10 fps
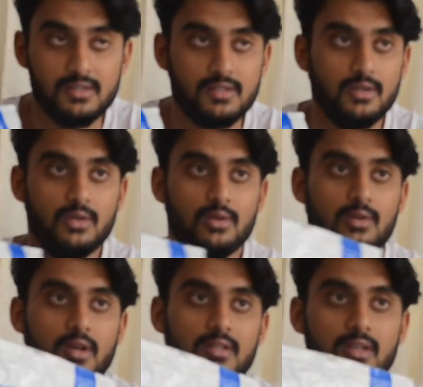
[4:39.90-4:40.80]

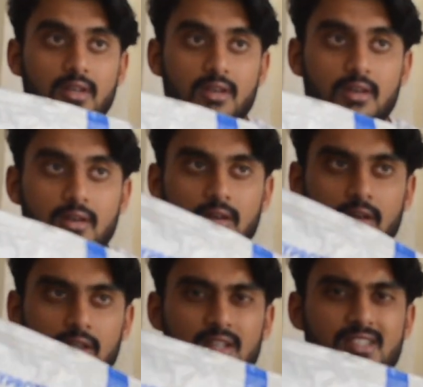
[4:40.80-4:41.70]
so I think
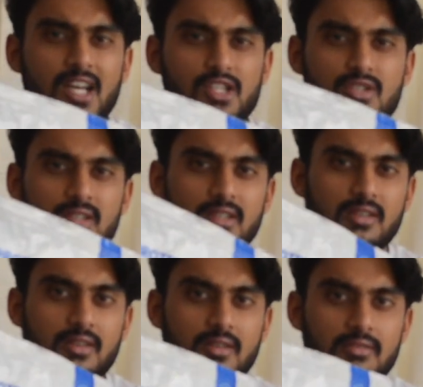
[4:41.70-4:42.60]
uh, it's
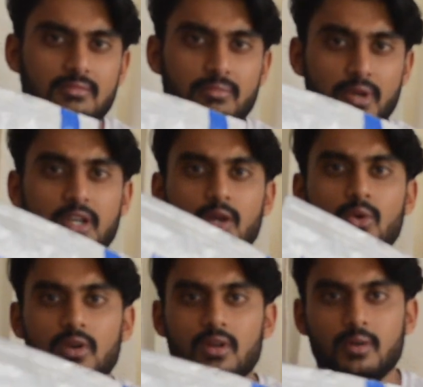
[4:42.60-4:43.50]
actually pretty
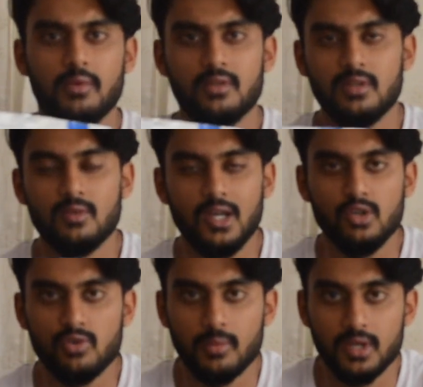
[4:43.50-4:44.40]
good I mean the
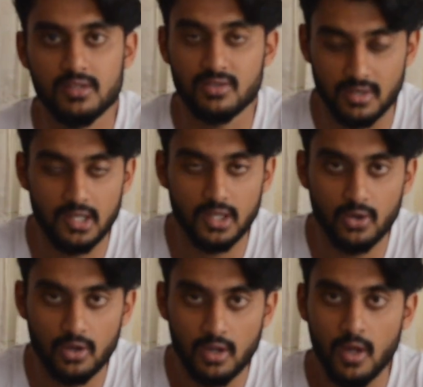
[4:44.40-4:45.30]
value for money is really
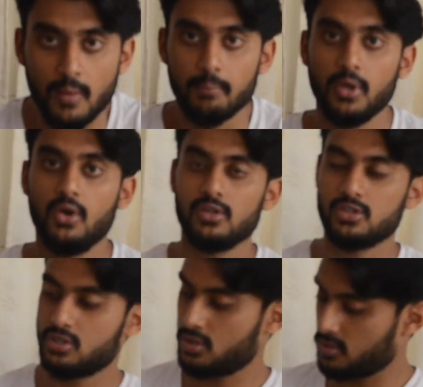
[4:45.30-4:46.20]
good
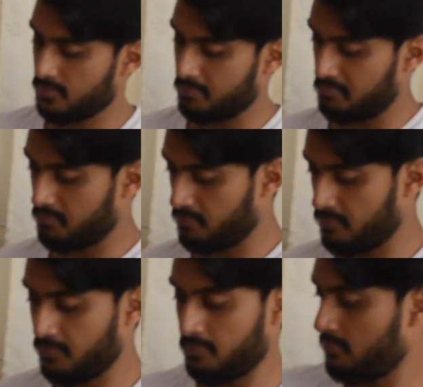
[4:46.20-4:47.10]
because
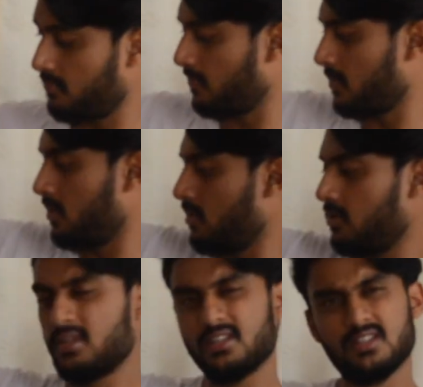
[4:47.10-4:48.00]

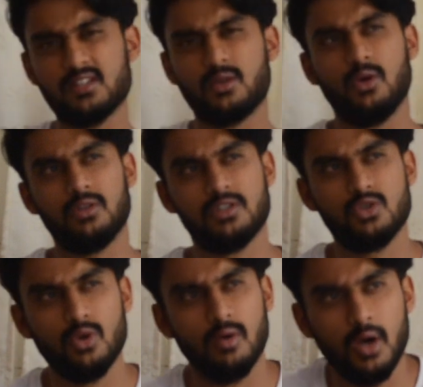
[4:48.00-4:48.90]
uh, this costs
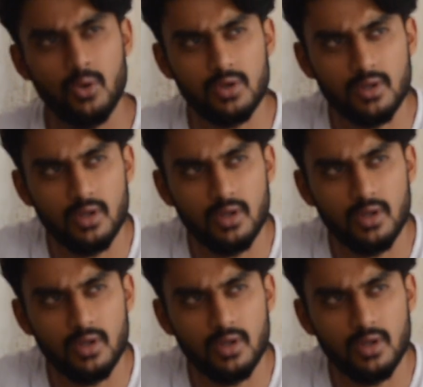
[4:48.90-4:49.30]
you about